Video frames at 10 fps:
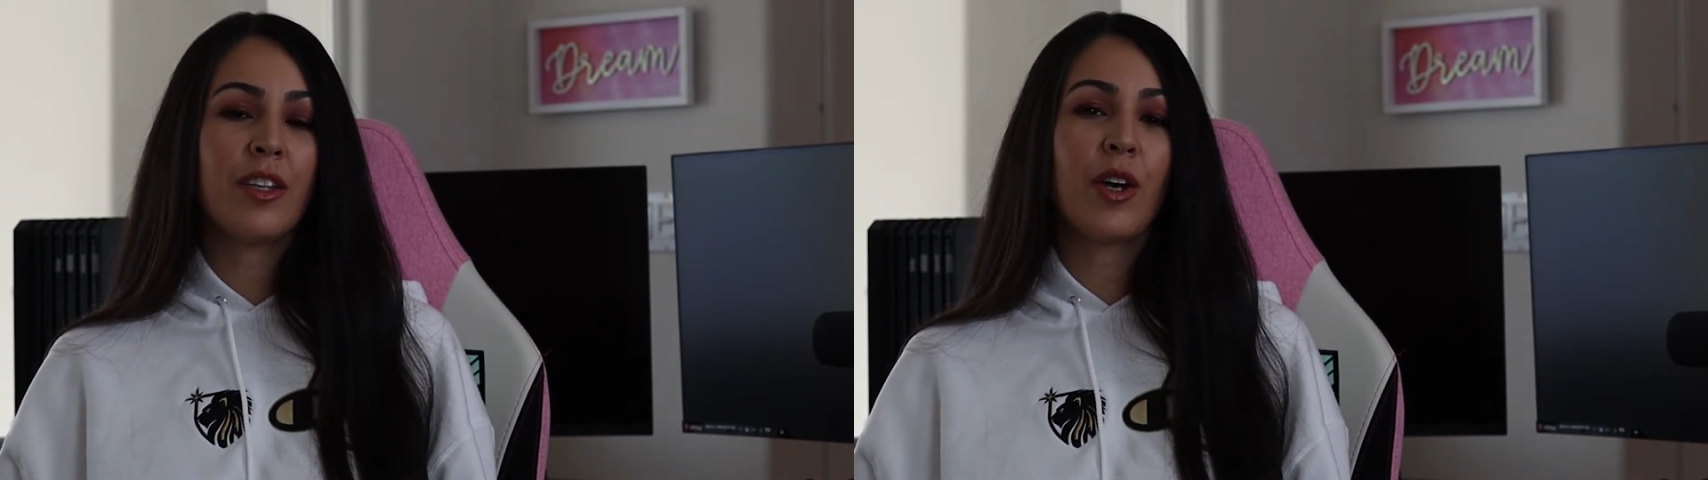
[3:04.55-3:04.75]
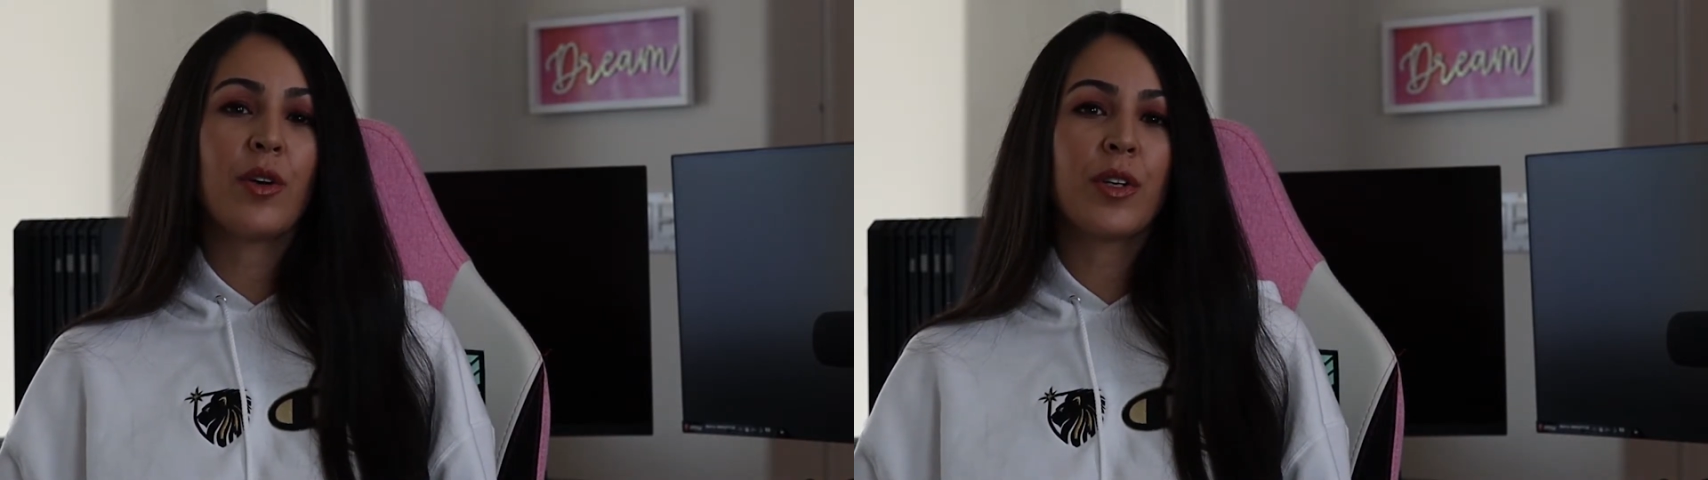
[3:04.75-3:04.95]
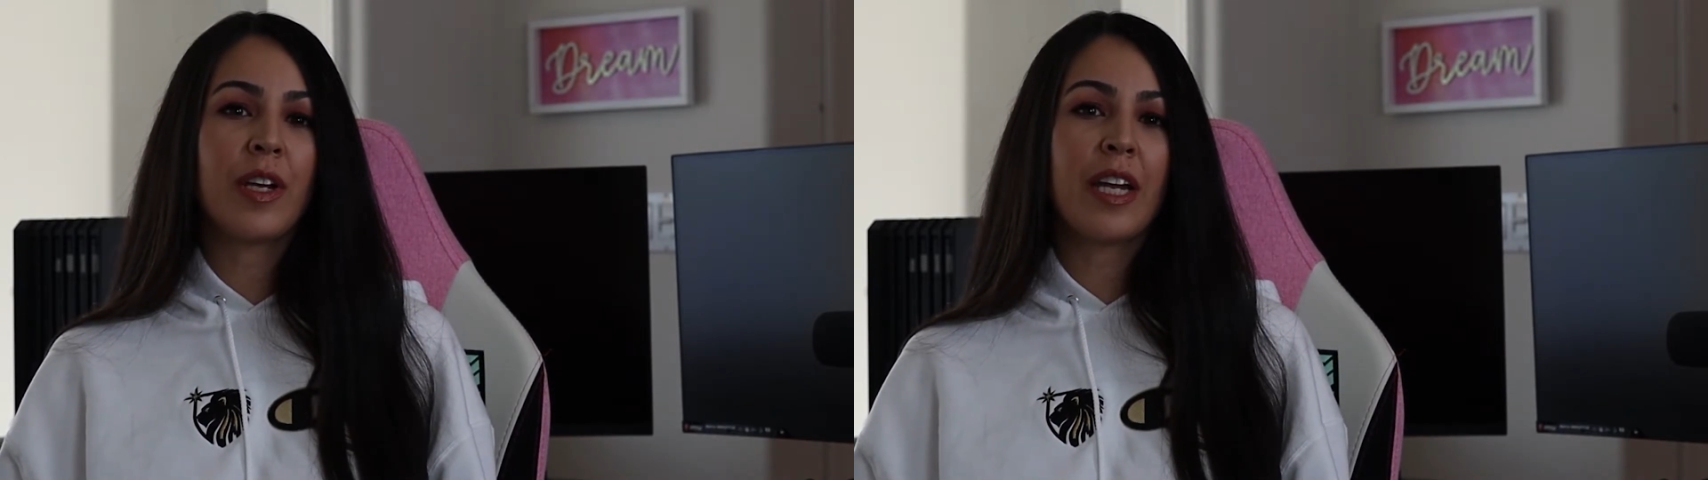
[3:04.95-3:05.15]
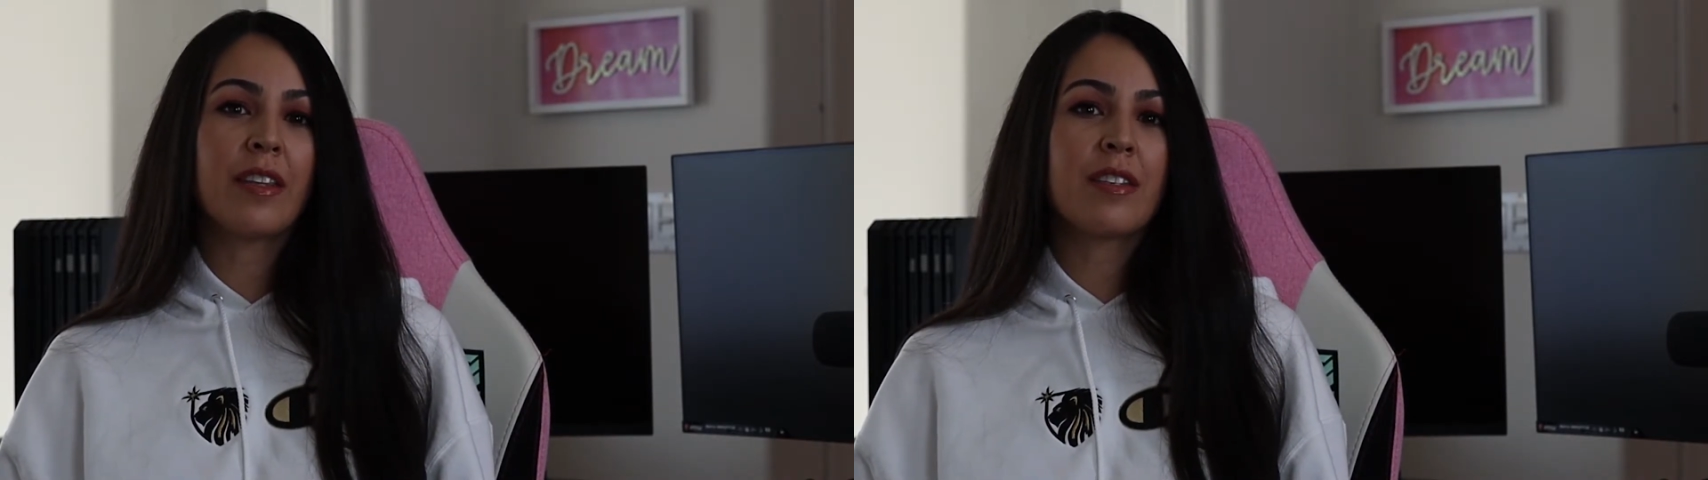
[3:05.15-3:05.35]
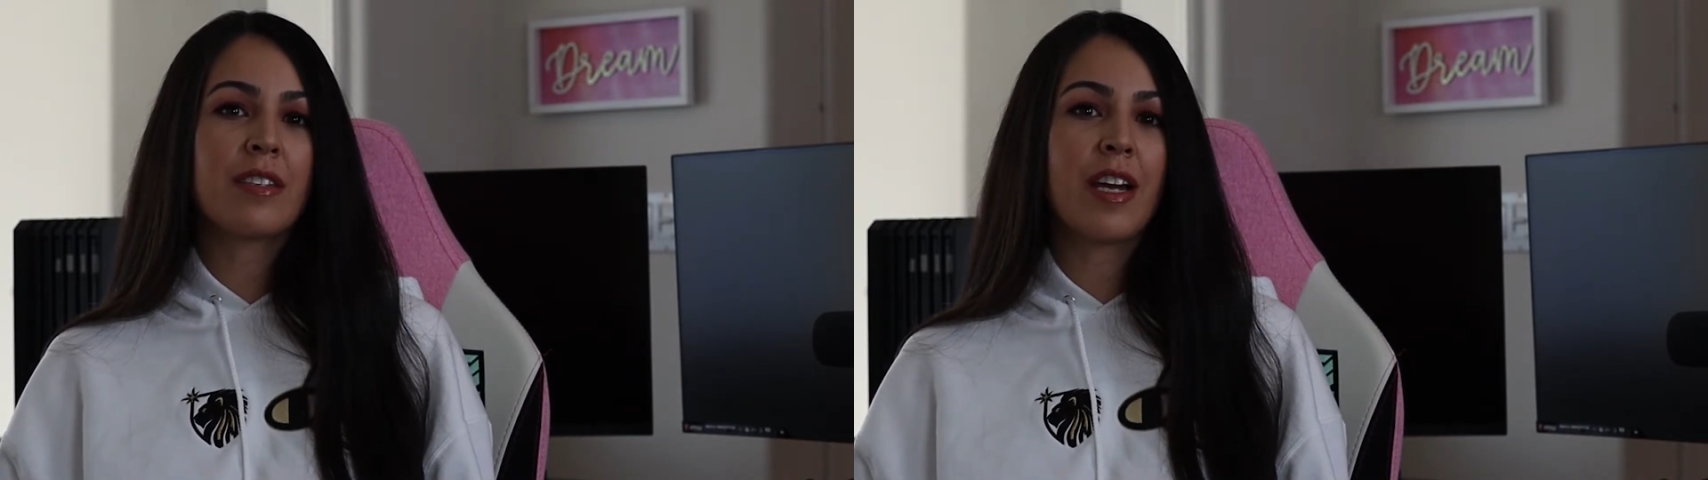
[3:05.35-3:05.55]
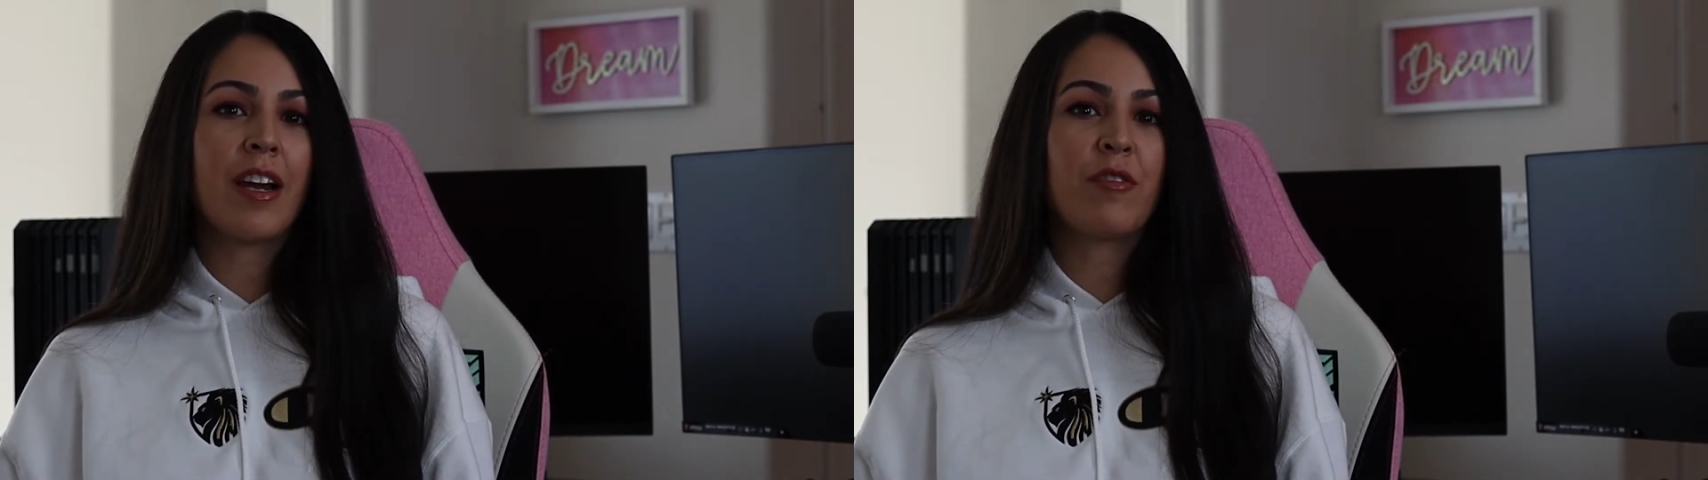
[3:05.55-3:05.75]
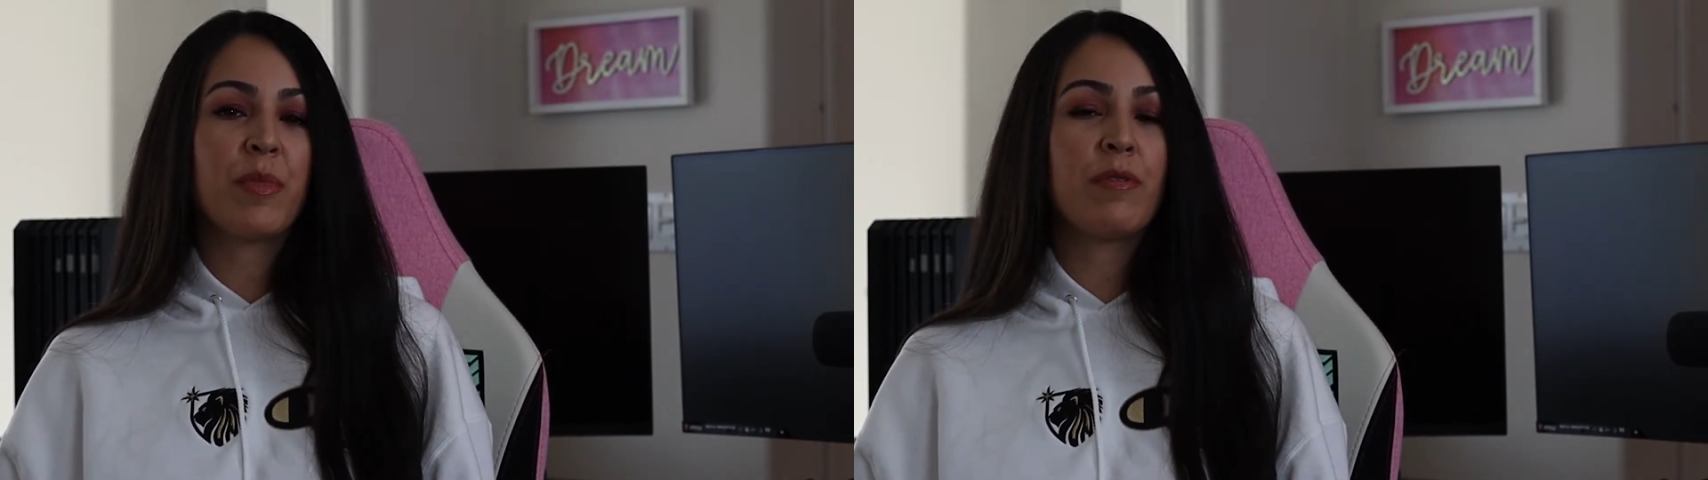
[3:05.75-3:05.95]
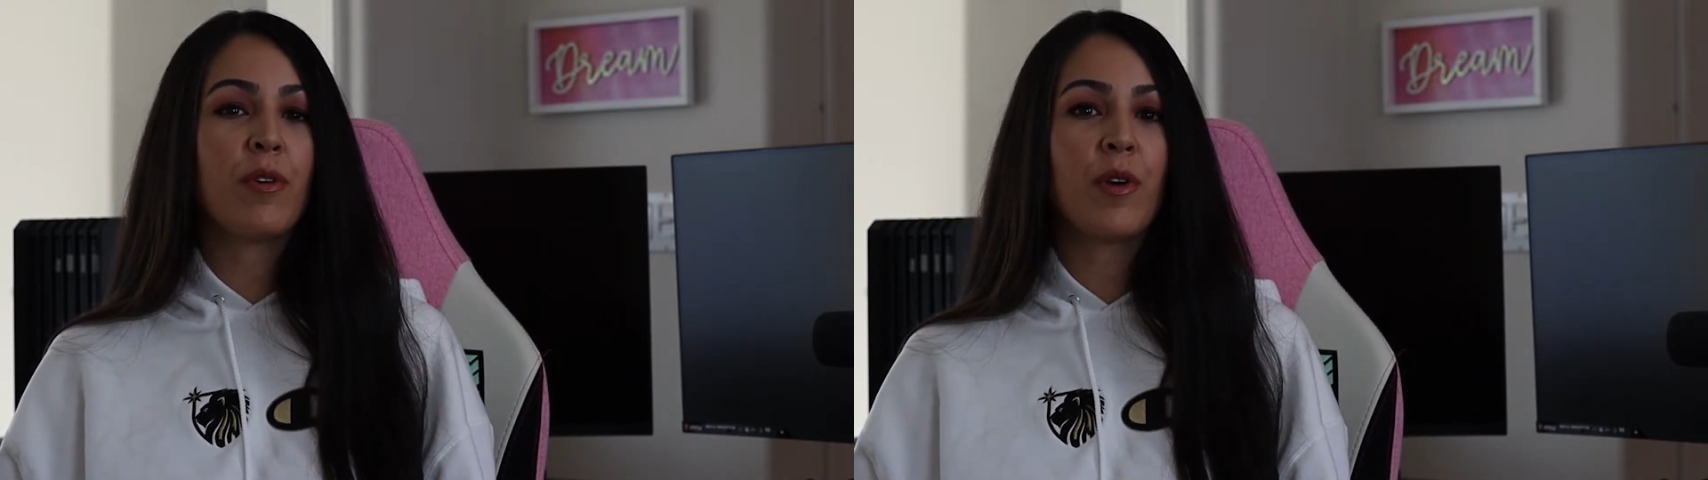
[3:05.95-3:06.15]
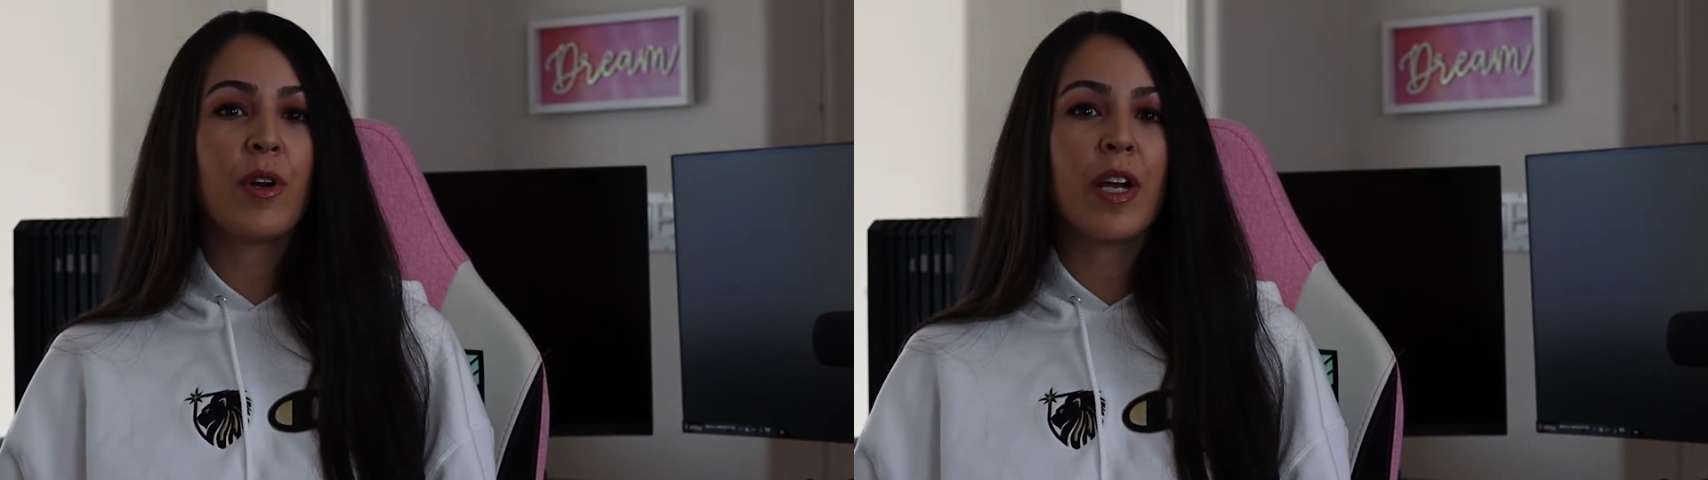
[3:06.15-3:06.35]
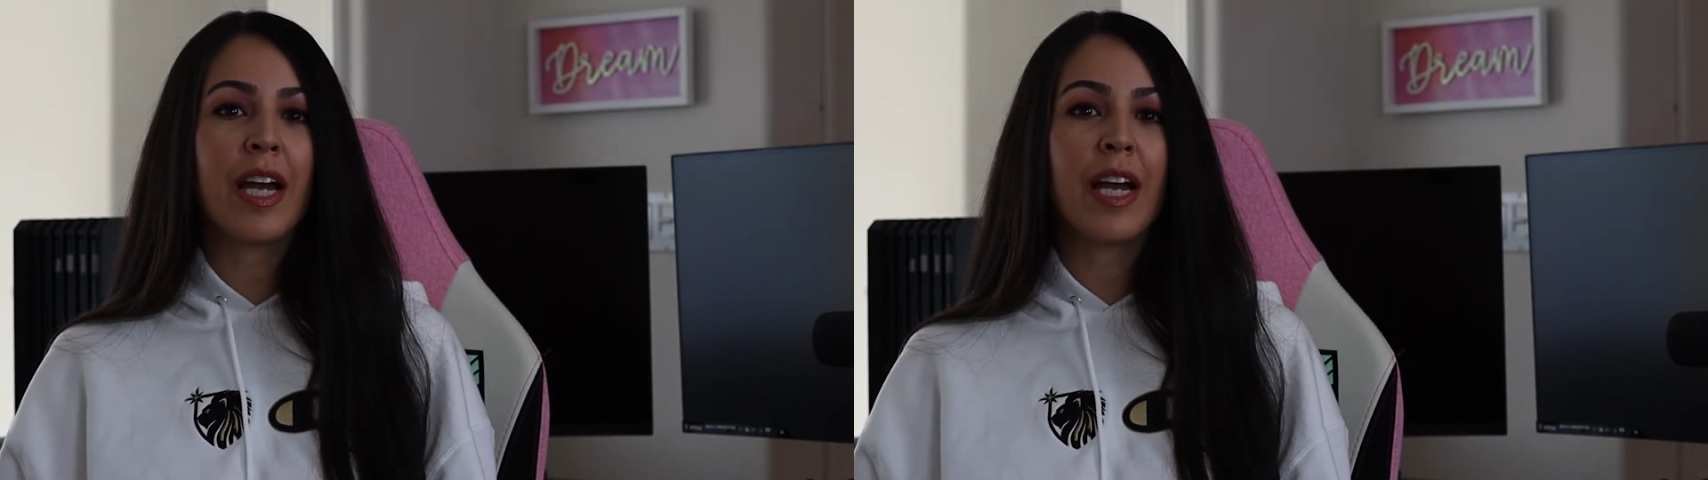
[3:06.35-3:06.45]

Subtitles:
the owner and the staff before